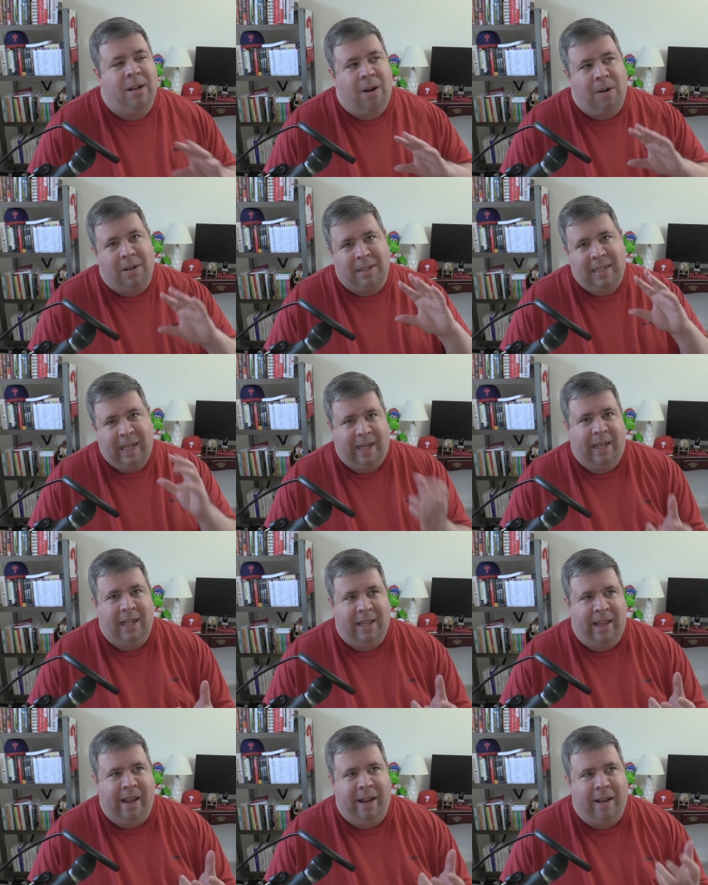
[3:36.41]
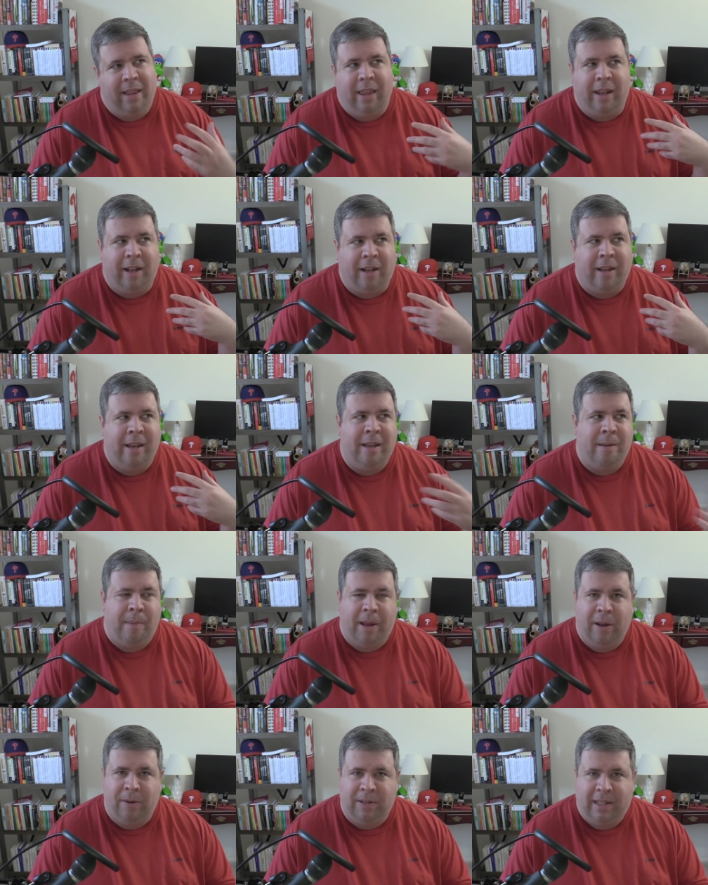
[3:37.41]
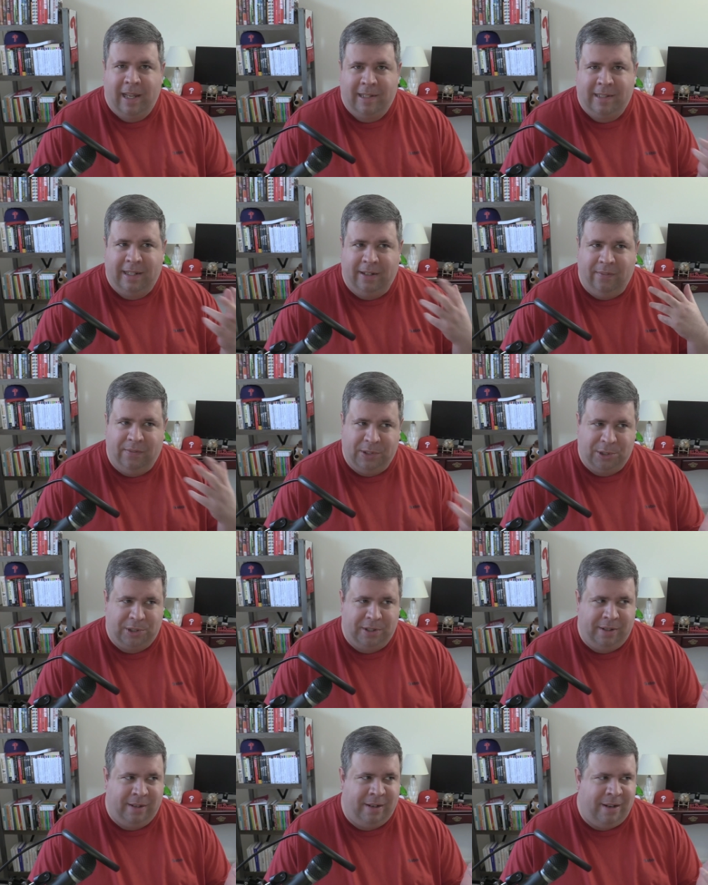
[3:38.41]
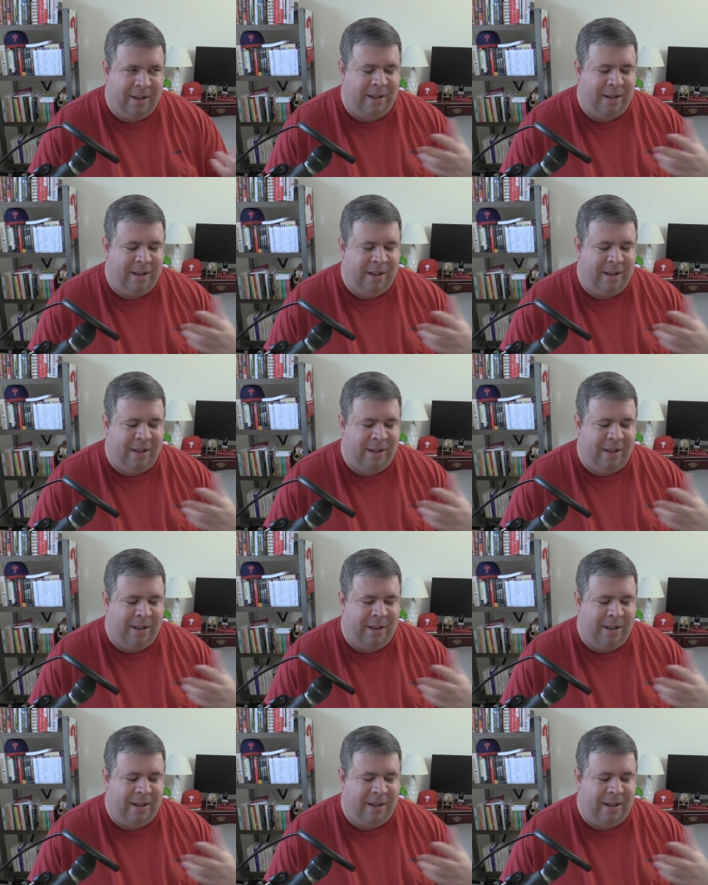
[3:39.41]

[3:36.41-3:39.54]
articulate like my own testing vision.